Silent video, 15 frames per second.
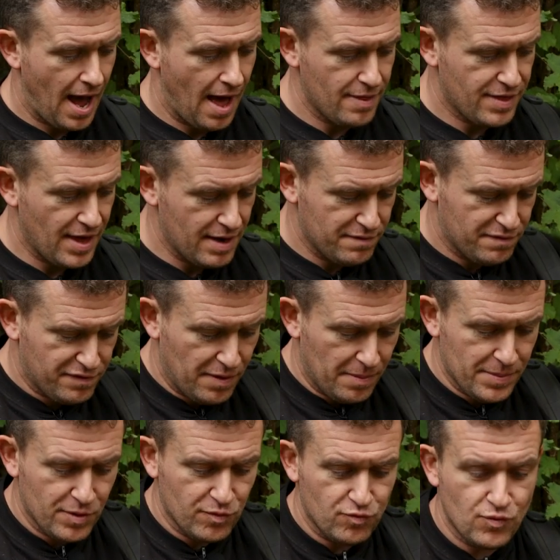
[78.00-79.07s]
and then
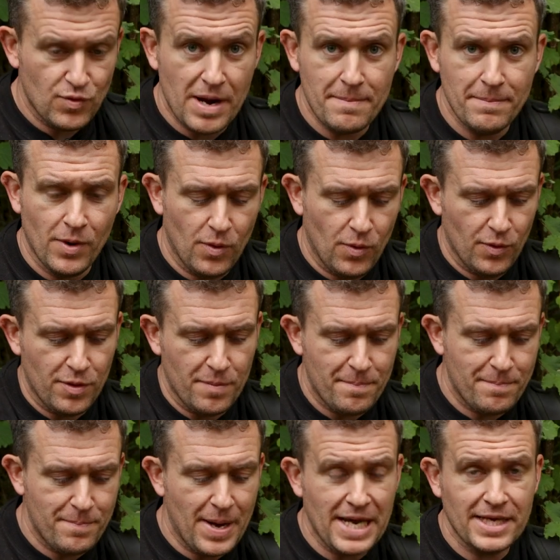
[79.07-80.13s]
from the rim or the
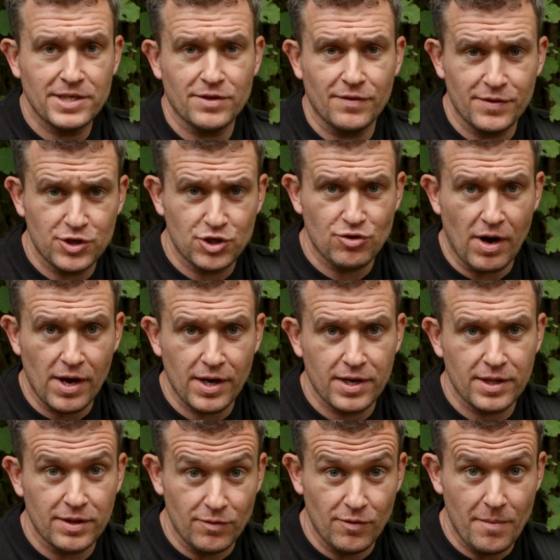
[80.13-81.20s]
base of the
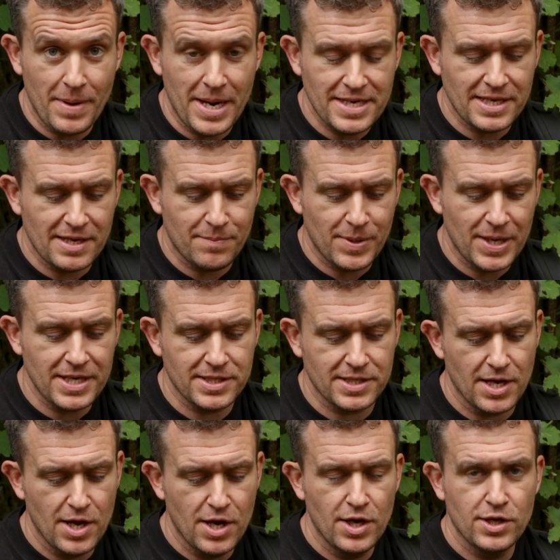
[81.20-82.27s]
trunk, the remaining
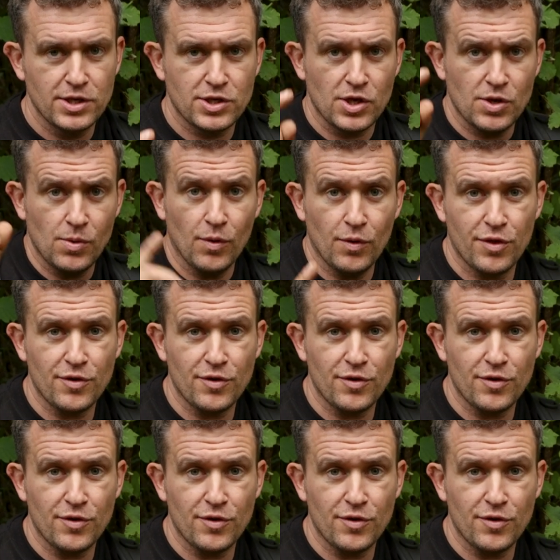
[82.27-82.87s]
piece, 2 or